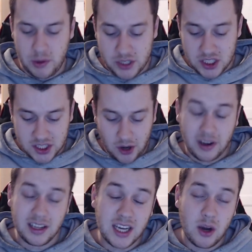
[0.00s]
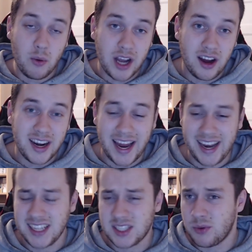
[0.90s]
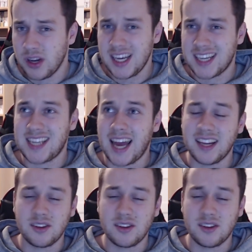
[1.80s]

which is currently going on, and it's really exciting.